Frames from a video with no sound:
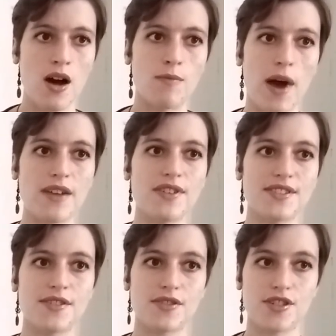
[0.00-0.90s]
My
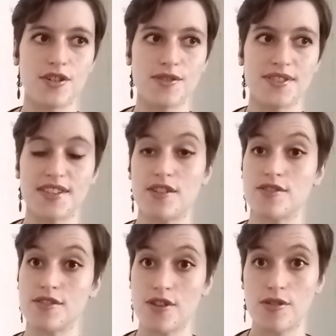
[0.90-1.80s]
research shows that there
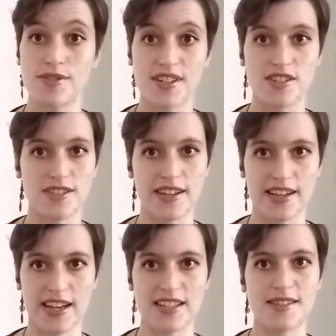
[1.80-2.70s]
is no such
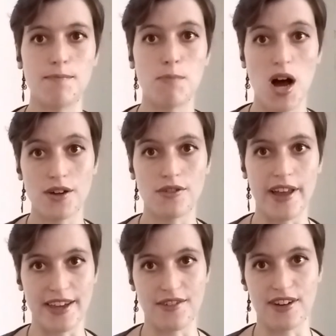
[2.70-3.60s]
thing as a model
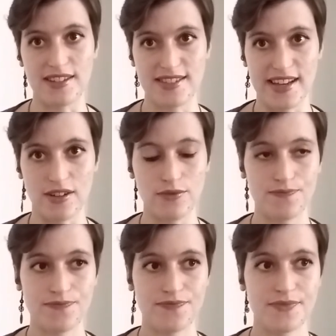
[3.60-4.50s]
anchorite cell.
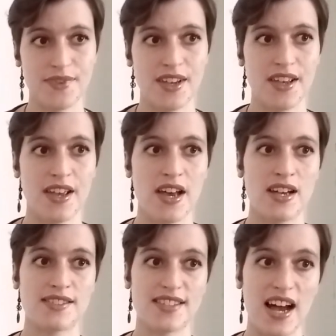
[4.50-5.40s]

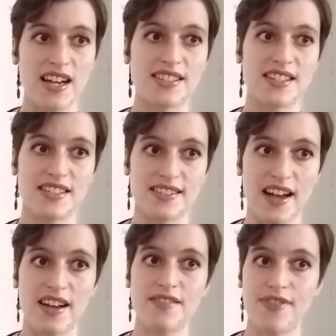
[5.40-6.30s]
Size and
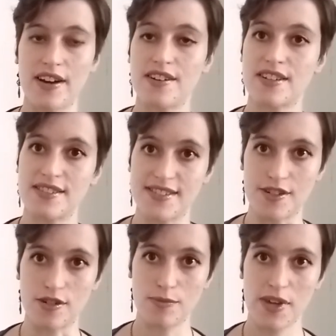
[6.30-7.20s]
design varied
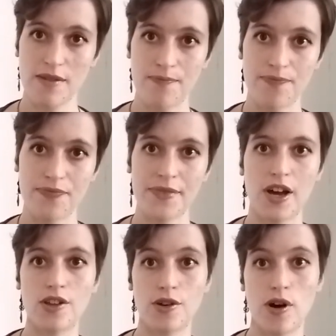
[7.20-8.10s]
considerably,
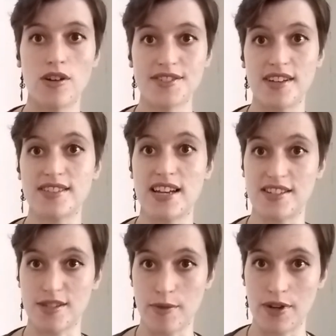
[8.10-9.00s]
although all cells had a
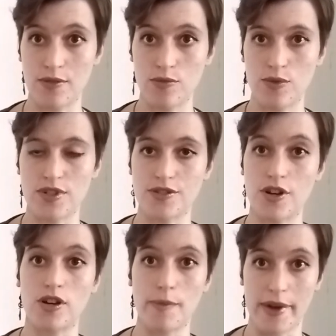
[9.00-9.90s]
squint, which I'll
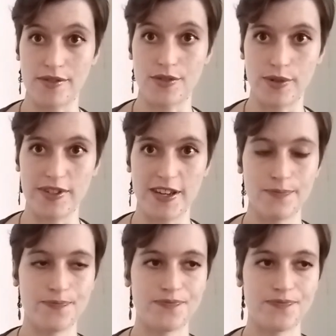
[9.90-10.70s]
talk about shortly.